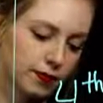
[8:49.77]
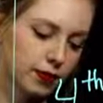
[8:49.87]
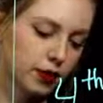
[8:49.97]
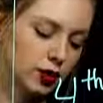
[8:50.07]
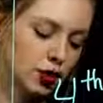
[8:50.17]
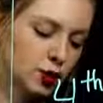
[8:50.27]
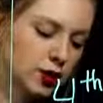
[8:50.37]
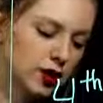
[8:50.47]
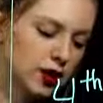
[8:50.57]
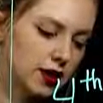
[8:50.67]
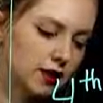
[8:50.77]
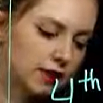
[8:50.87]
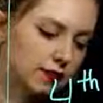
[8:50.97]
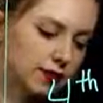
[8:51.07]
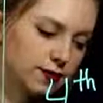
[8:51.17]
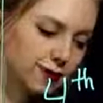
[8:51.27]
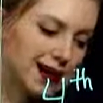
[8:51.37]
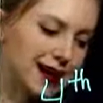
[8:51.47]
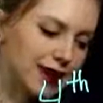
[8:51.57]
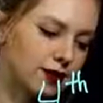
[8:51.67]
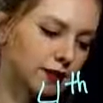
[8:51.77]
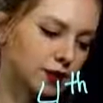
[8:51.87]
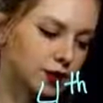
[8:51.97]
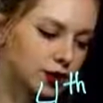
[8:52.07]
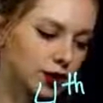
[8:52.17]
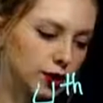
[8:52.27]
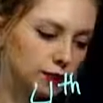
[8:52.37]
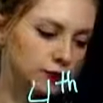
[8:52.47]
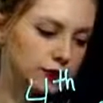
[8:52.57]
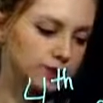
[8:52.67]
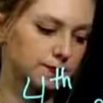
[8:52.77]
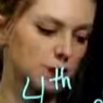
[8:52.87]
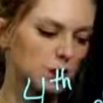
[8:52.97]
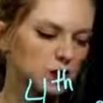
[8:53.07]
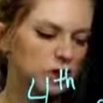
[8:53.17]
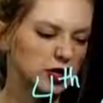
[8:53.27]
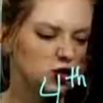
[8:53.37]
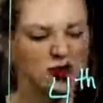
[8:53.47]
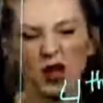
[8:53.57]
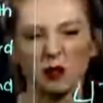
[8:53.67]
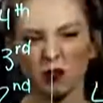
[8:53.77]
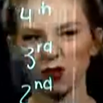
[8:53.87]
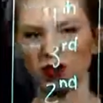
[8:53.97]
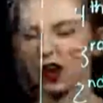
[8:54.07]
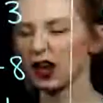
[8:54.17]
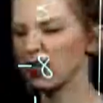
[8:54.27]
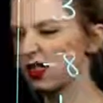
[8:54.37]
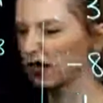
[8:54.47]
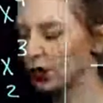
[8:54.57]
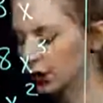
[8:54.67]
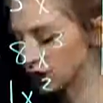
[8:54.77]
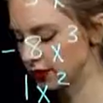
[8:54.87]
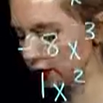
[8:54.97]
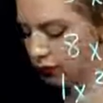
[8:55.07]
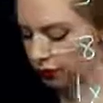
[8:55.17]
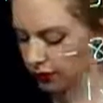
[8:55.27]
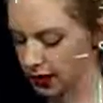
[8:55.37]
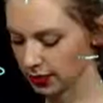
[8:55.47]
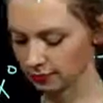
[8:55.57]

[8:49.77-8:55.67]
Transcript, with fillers: polynomial of five terms. No special name for anything larger than three.